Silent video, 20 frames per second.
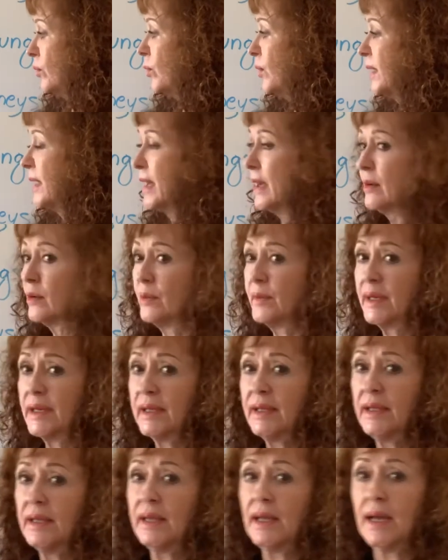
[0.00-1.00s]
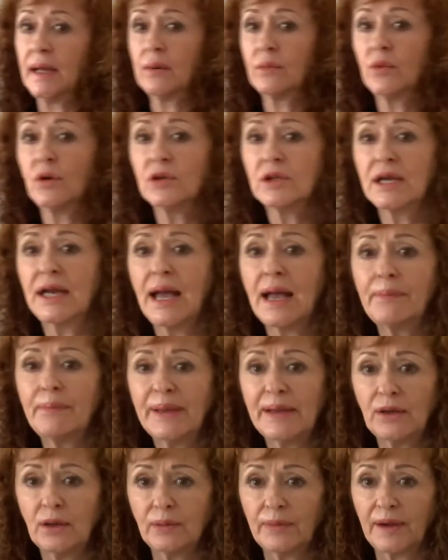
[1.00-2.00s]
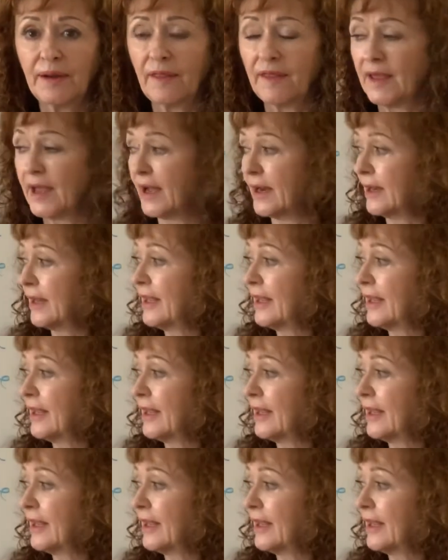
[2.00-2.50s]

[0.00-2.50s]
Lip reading: we are over here. What happened over there?